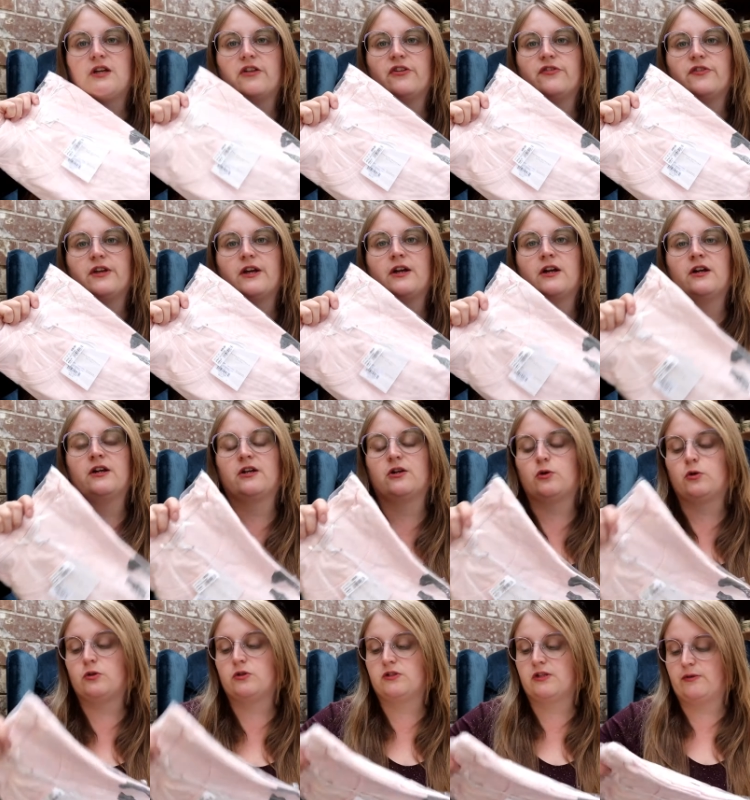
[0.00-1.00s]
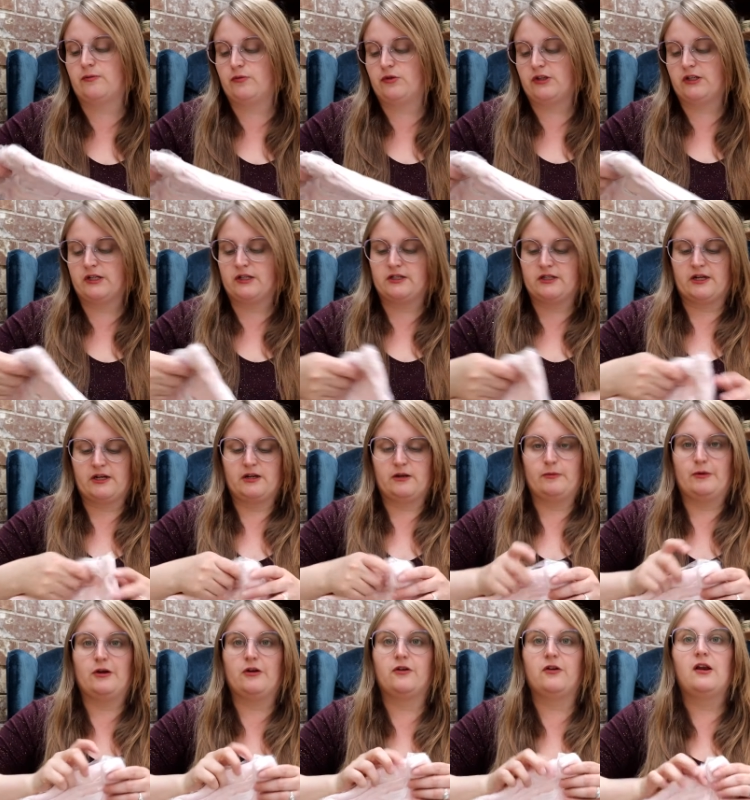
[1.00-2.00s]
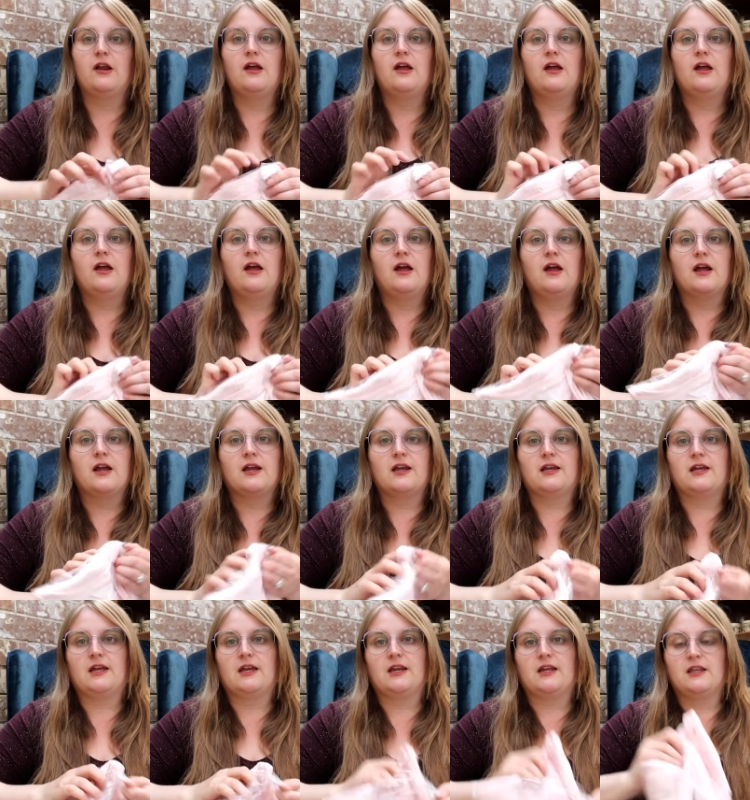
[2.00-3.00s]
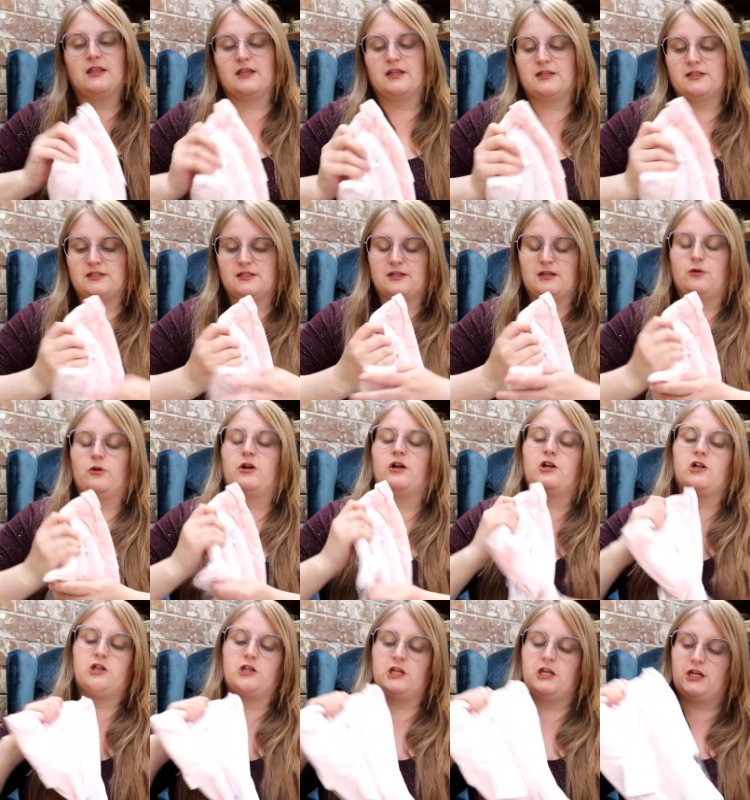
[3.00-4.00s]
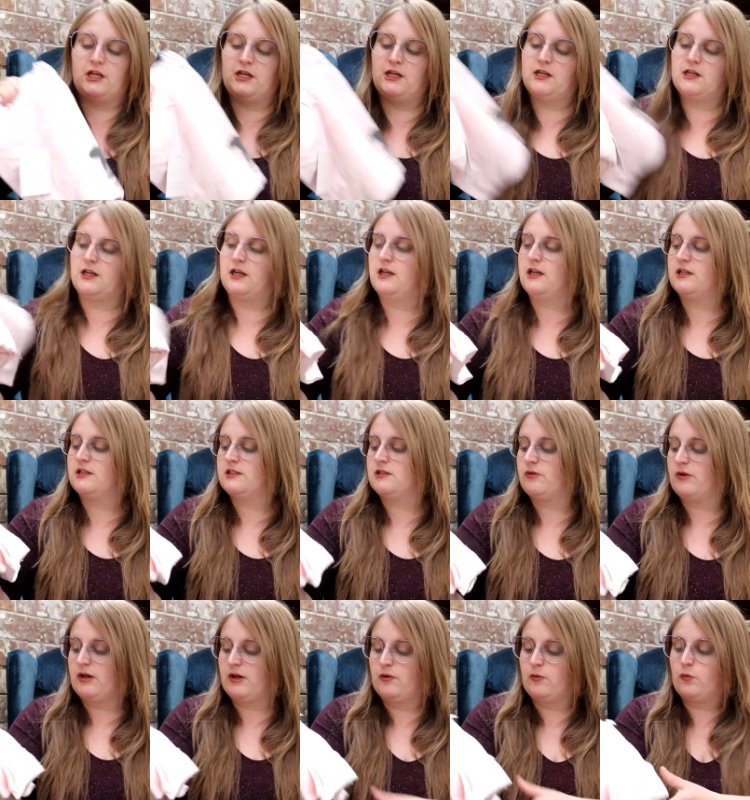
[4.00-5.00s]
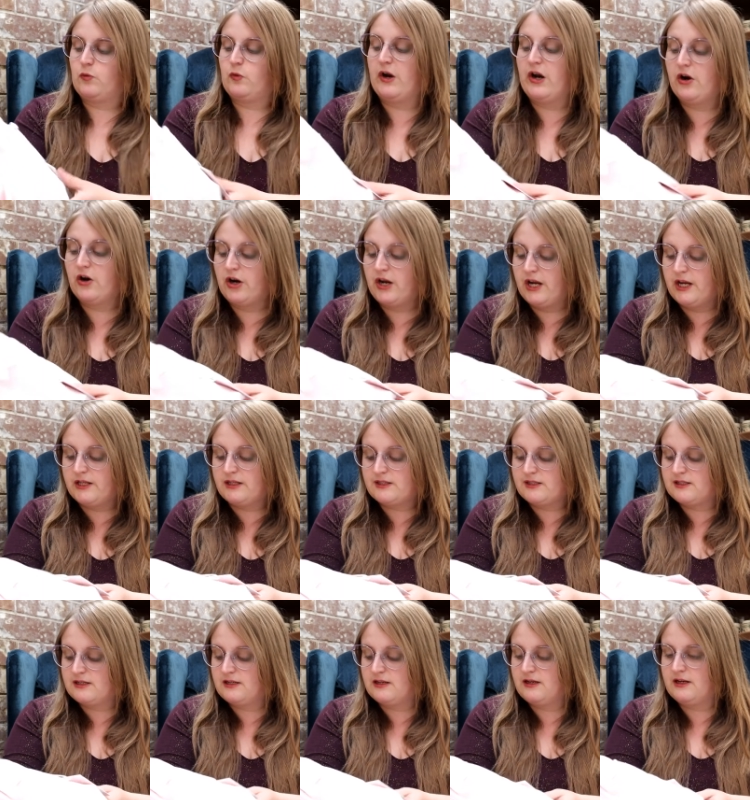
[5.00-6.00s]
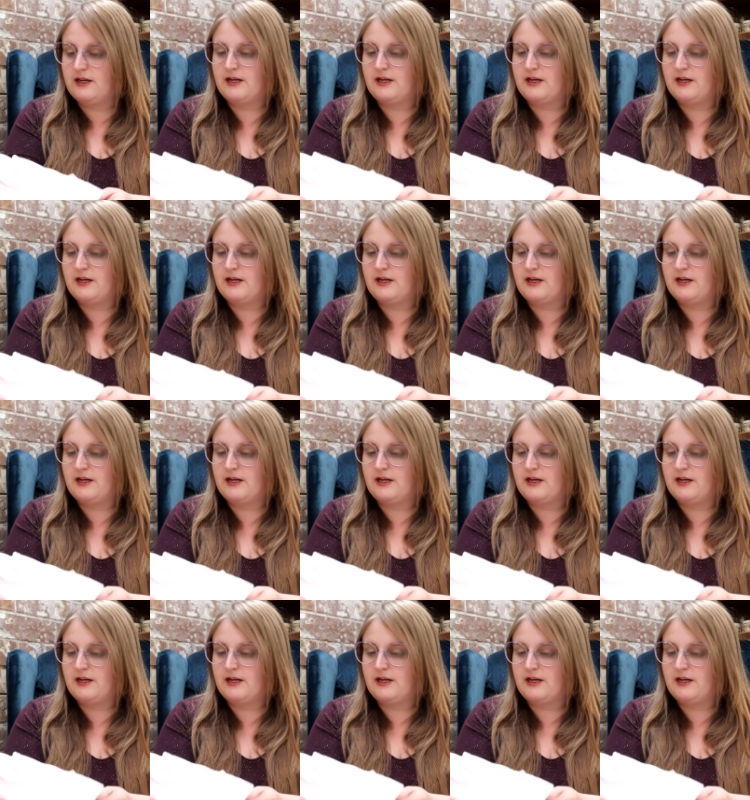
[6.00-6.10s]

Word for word: The other thing I got at Kohl's I'm really excited about getting this cleaned and so I can wear it.